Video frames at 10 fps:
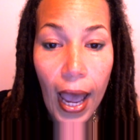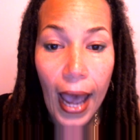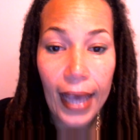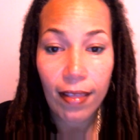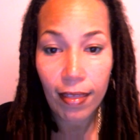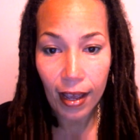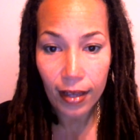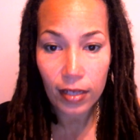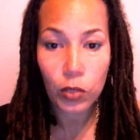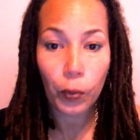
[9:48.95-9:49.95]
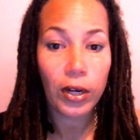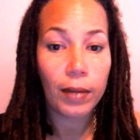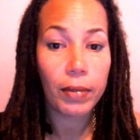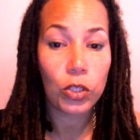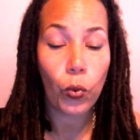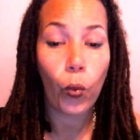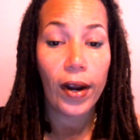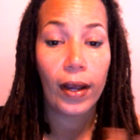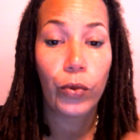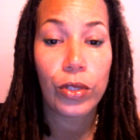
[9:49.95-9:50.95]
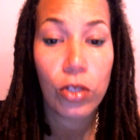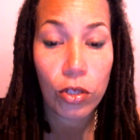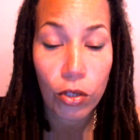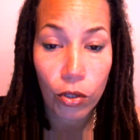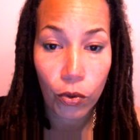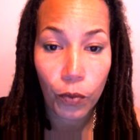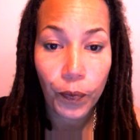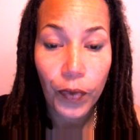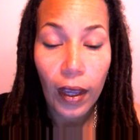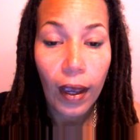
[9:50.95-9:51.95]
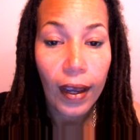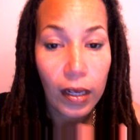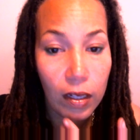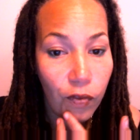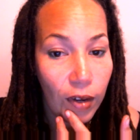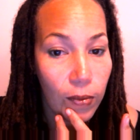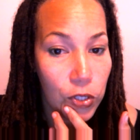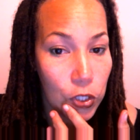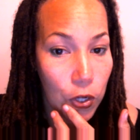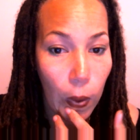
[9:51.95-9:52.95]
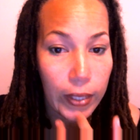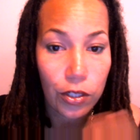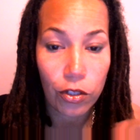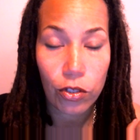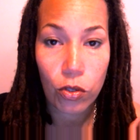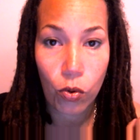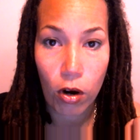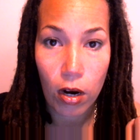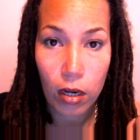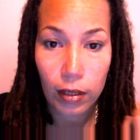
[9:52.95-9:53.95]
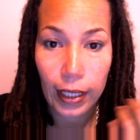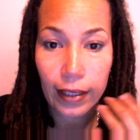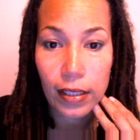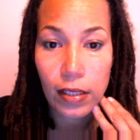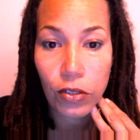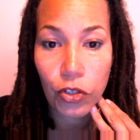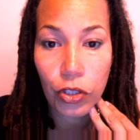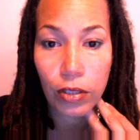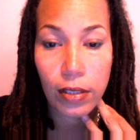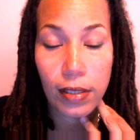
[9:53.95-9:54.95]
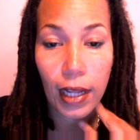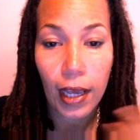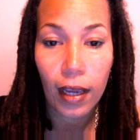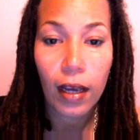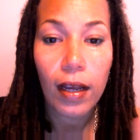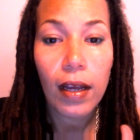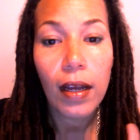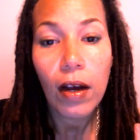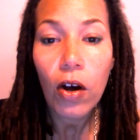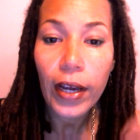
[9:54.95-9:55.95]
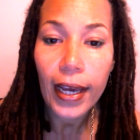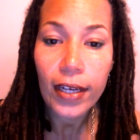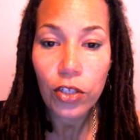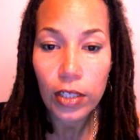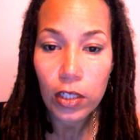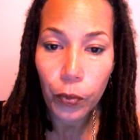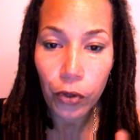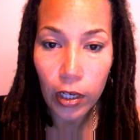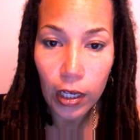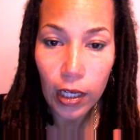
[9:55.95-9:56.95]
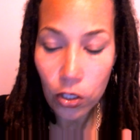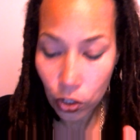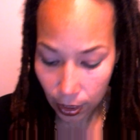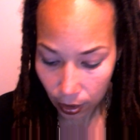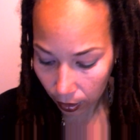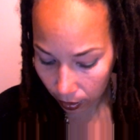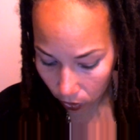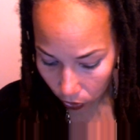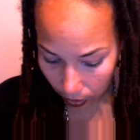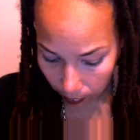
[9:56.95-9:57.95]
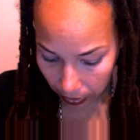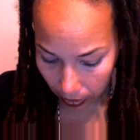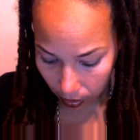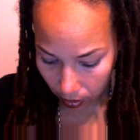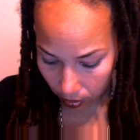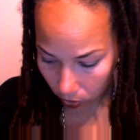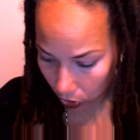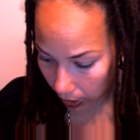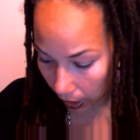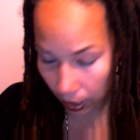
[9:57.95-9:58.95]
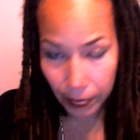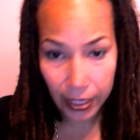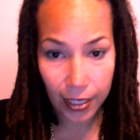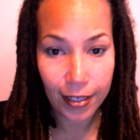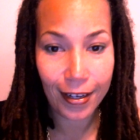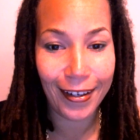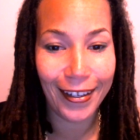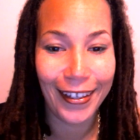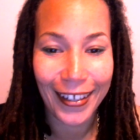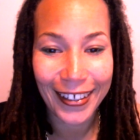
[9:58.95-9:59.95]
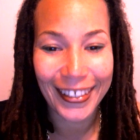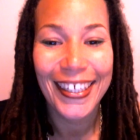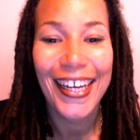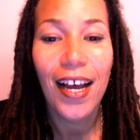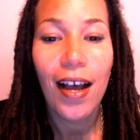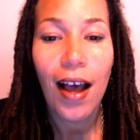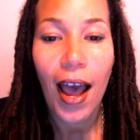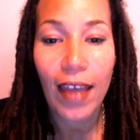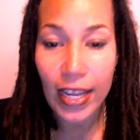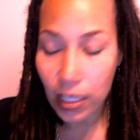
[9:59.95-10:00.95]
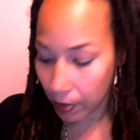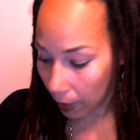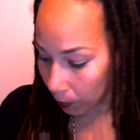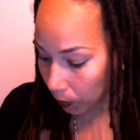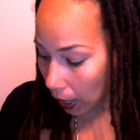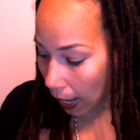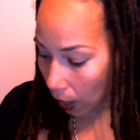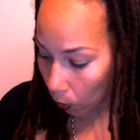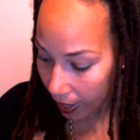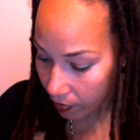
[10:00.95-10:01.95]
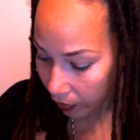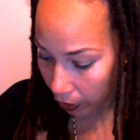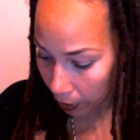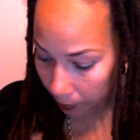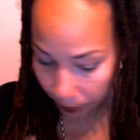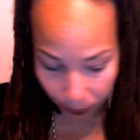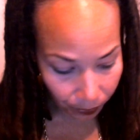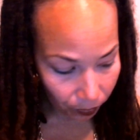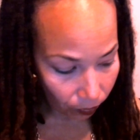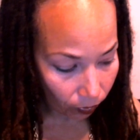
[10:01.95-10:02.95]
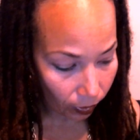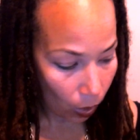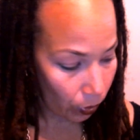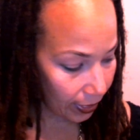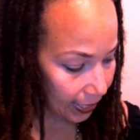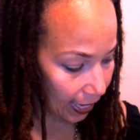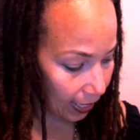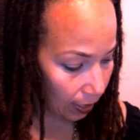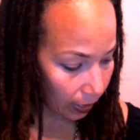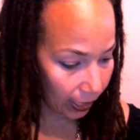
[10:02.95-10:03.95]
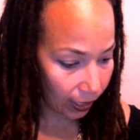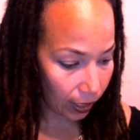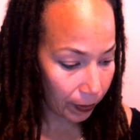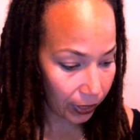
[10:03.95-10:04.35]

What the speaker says: And that is pretty much what I would do if I was just going to the store. Like this is just like, okay, she's pretty, she can come in. And that's me. However, I want to take it up, kick it up a